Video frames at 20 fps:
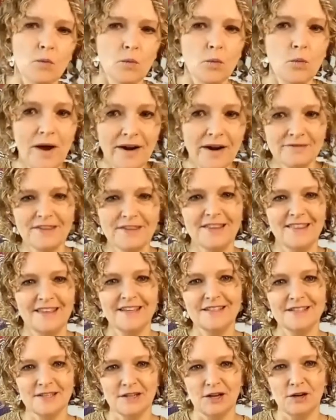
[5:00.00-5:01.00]
One of the
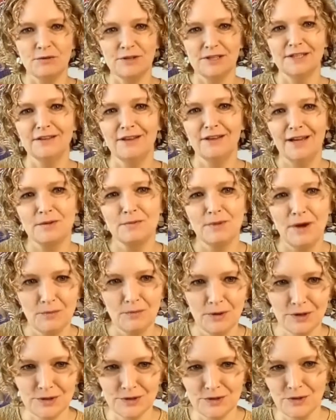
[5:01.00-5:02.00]
things that I really like about
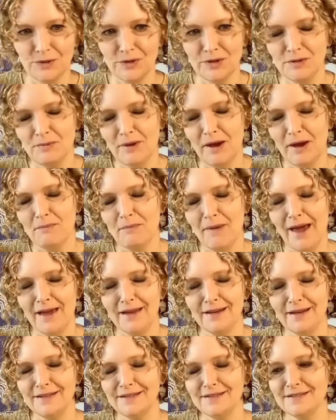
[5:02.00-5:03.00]
what you're talking about,
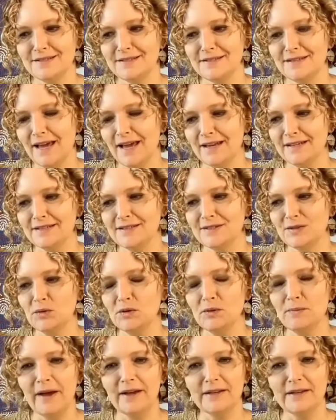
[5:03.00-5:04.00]
Matt, is that it's
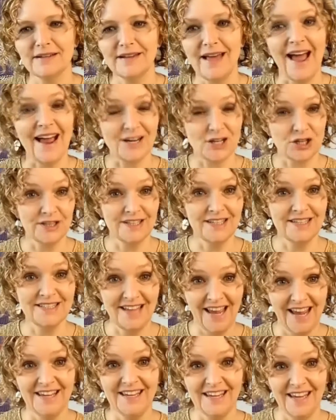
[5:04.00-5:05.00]
all about actually
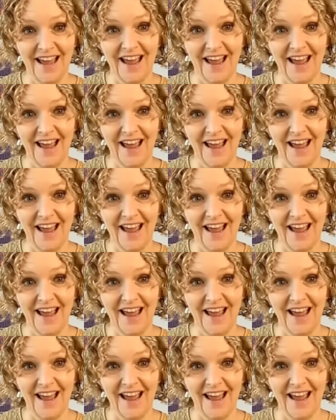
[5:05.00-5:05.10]
taking